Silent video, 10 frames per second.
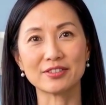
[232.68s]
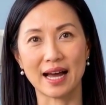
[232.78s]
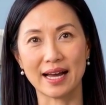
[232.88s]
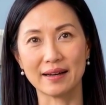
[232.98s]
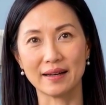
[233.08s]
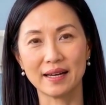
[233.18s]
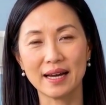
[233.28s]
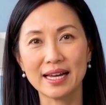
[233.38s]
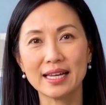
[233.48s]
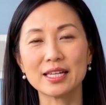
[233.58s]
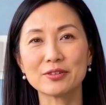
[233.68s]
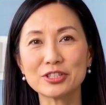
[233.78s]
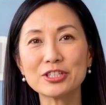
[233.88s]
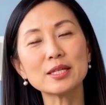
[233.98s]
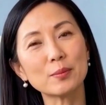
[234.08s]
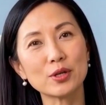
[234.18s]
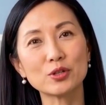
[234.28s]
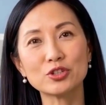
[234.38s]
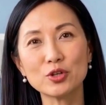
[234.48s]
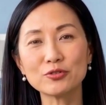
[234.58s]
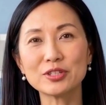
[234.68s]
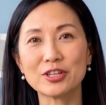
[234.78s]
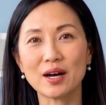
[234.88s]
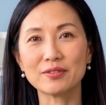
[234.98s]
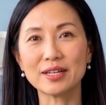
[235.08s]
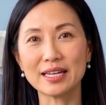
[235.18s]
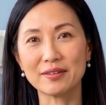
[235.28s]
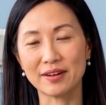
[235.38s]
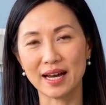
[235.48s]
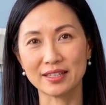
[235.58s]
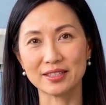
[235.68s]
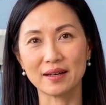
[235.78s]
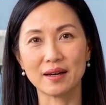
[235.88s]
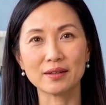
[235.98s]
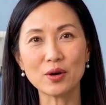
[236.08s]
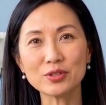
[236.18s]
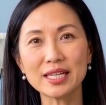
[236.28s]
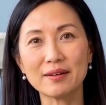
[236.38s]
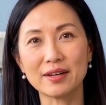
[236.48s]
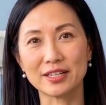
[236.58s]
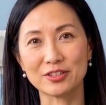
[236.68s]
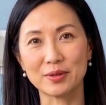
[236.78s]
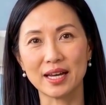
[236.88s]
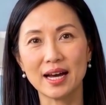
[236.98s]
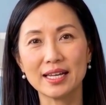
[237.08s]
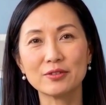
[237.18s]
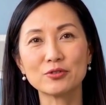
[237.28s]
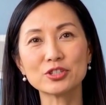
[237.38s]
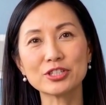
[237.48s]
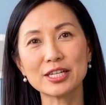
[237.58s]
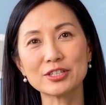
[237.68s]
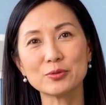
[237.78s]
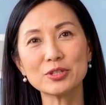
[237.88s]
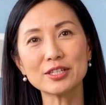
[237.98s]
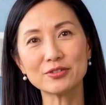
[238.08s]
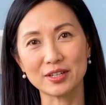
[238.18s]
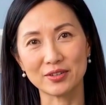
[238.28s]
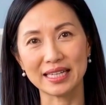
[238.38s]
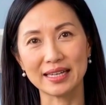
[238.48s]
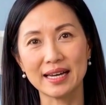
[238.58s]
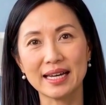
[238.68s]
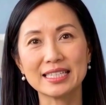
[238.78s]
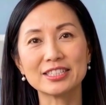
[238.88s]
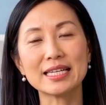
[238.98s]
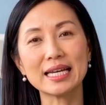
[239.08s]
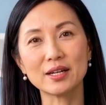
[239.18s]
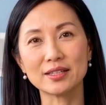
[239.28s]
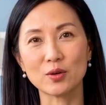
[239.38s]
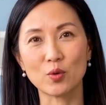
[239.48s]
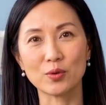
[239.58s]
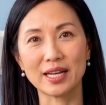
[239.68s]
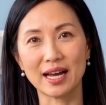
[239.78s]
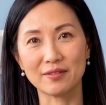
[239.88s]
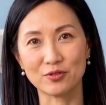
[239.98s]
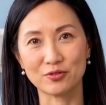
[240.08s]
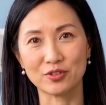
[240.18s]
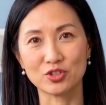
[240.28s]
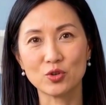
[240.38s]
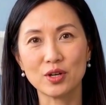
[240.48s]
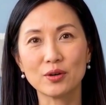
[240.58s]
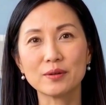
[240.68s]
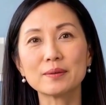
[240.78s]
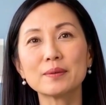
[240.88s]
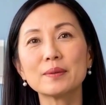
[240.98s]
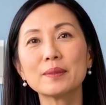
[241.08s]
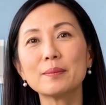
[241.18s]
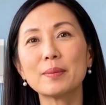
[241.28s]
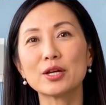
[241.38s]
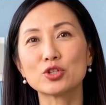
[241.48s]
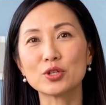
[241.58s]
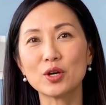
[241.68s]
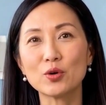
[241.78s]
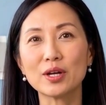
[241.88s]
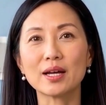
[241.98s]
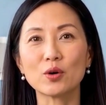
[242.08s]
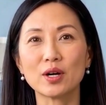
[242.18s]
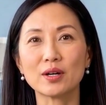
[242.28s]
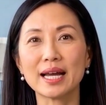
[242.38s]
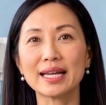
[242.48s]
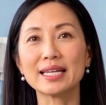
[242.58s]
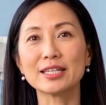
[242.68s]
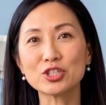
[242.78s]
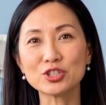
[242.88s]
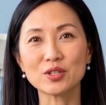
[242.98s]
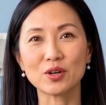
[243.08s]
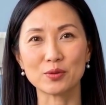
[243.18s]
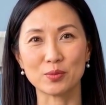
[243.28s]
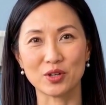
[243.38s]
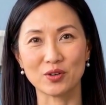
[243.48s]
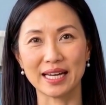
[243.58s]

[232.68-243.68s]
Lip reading: fat, and it gives a similar surface softening effect, though the evidence behind it for skin specifically is thinner than what we have for fish oil. Picture coconut oil like conditioner on brittle